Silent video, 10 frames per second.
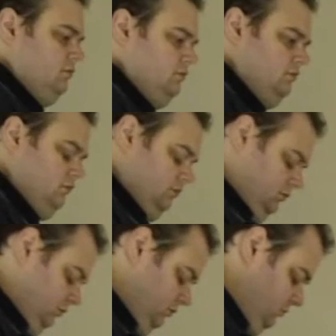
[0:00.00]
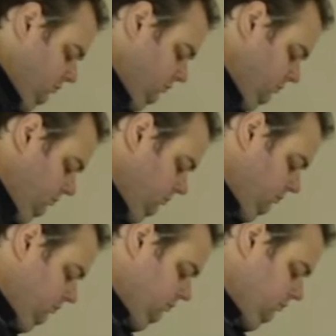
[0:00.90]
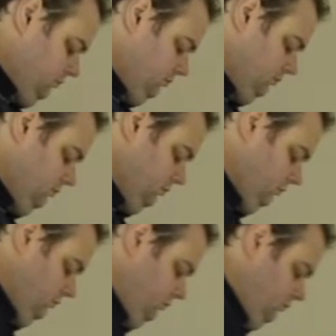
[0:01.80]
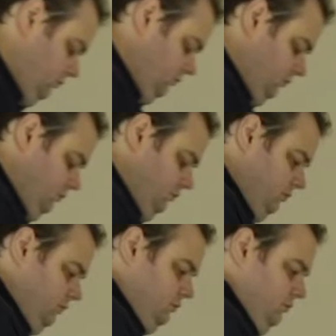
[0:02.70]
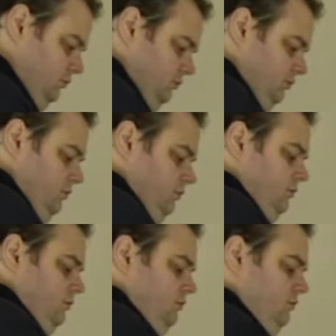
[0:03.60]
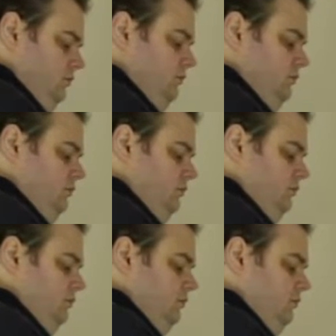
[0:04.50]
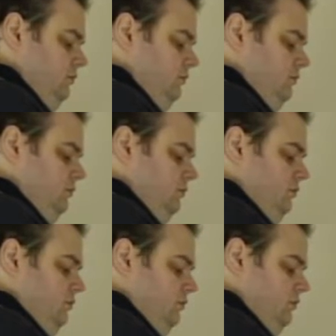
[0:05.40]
No one is speaking in this clip.